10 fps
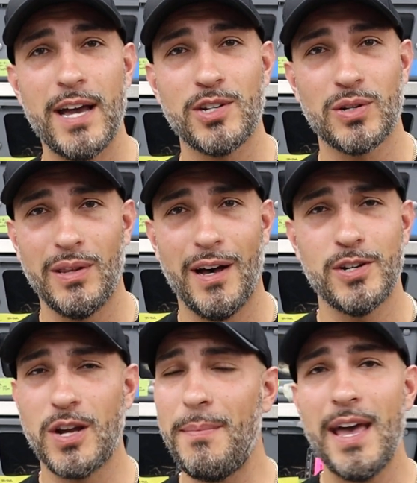extra
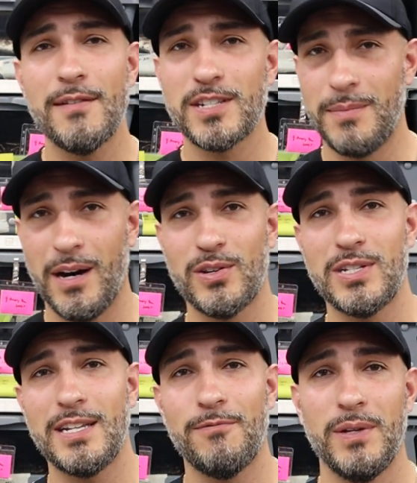large. I may have some other
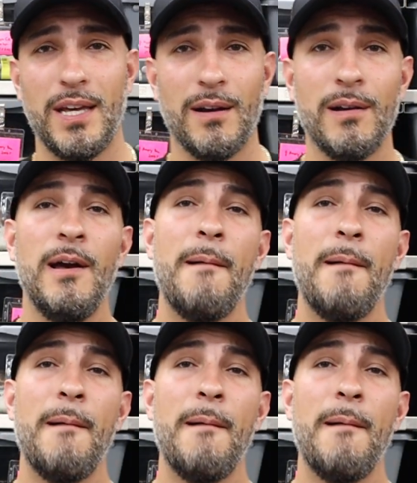stuff in there.